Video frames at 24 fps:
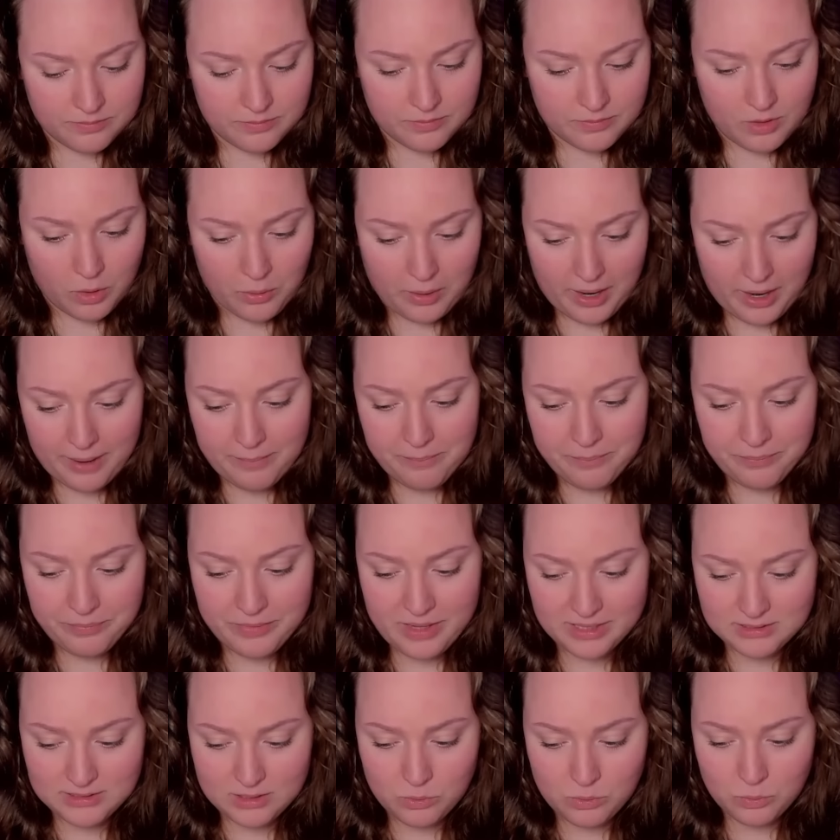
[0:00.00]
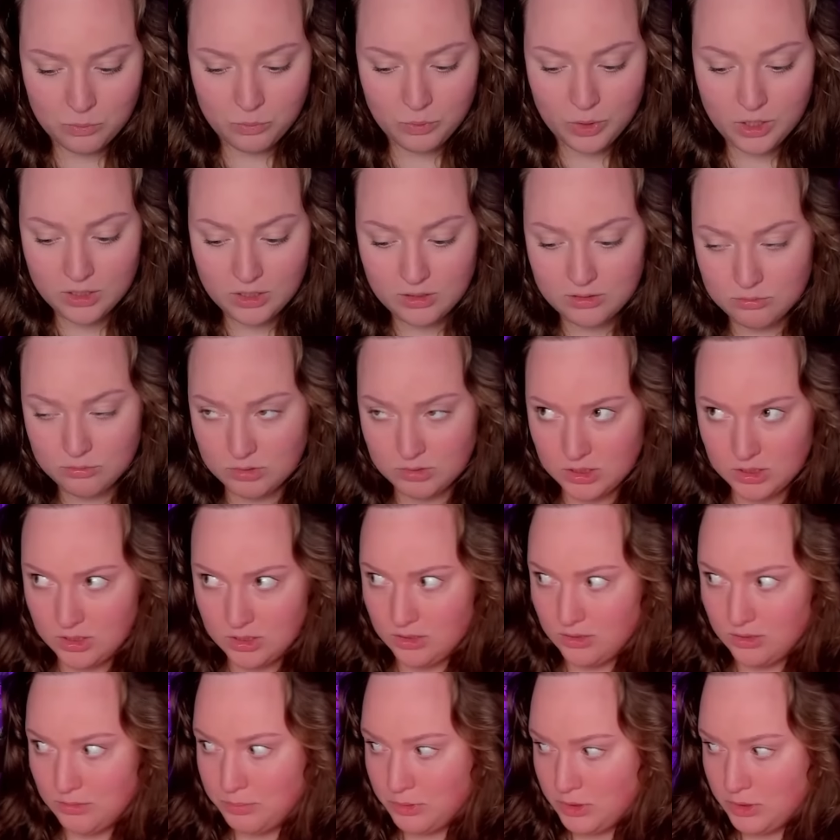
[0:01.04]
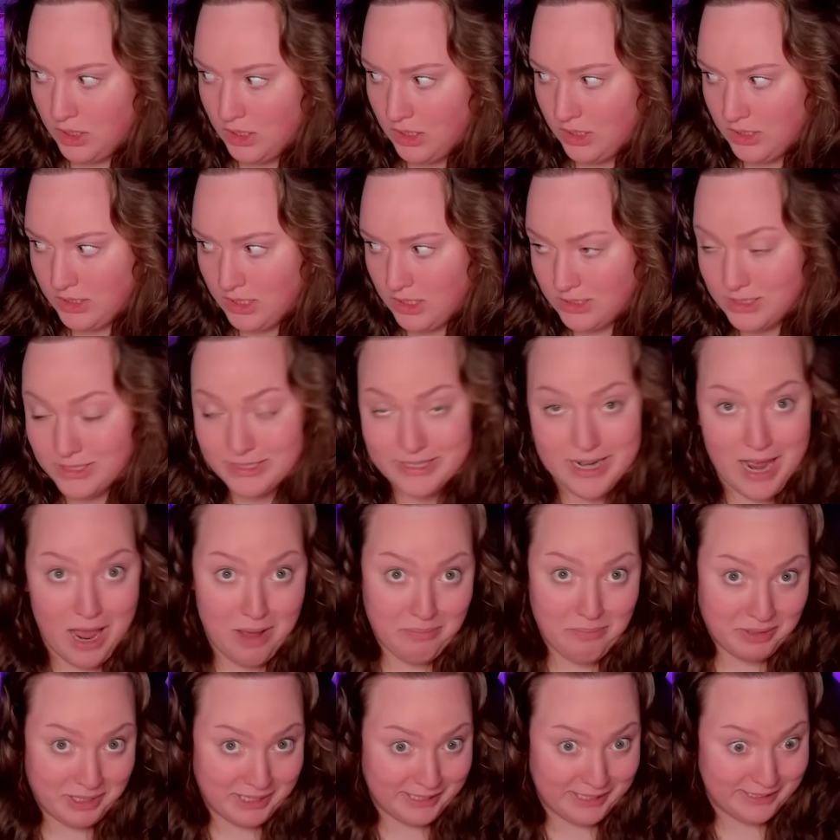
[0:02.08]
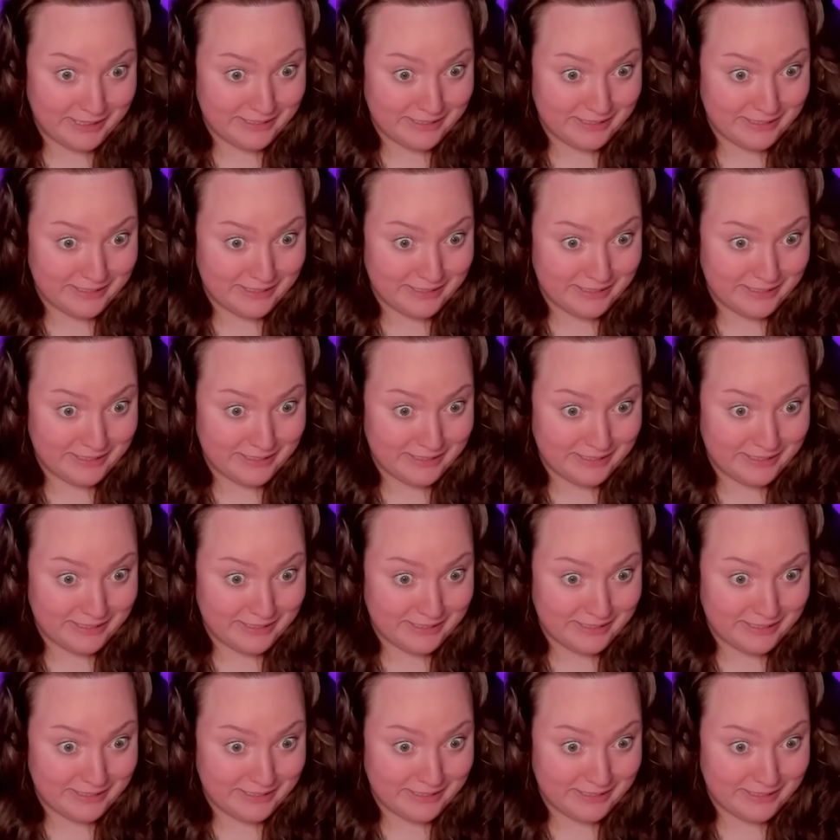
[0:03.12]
Okay, that didn't work. We're pretending that didn't happen.